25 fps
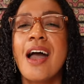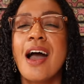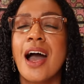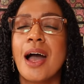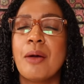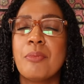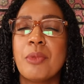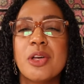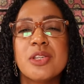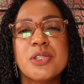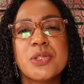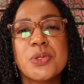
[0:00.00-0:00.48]

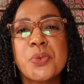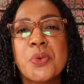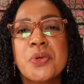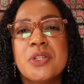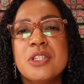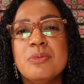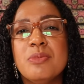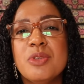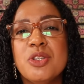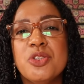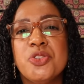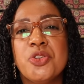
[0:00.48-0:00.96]
I'm also
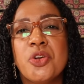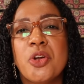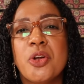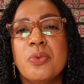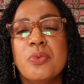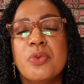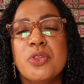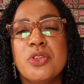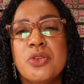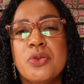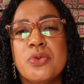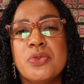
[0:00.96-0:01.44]
going to be
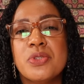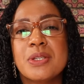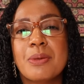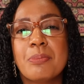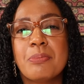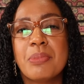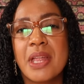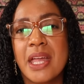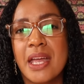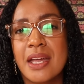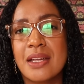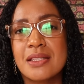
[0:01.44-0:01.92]
sharing with you
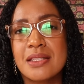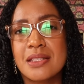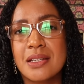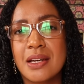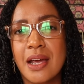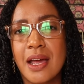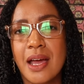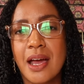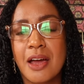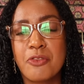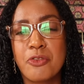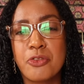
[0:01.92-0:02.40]
some plans that
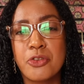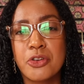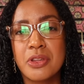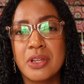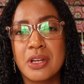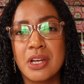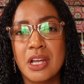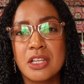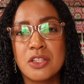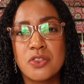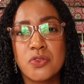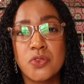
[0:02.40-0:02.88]
I have for
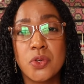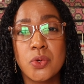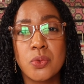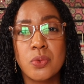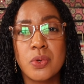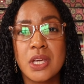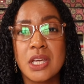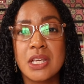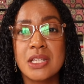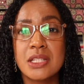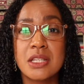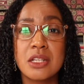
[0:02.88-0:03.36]
the next few
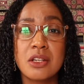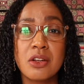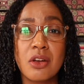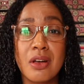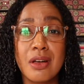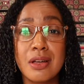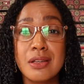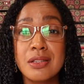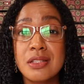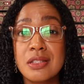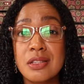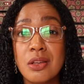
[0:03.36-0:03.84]
weeks and
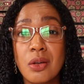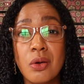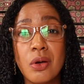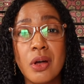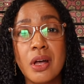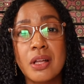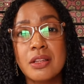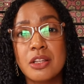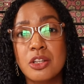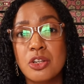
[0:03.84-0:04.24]
also a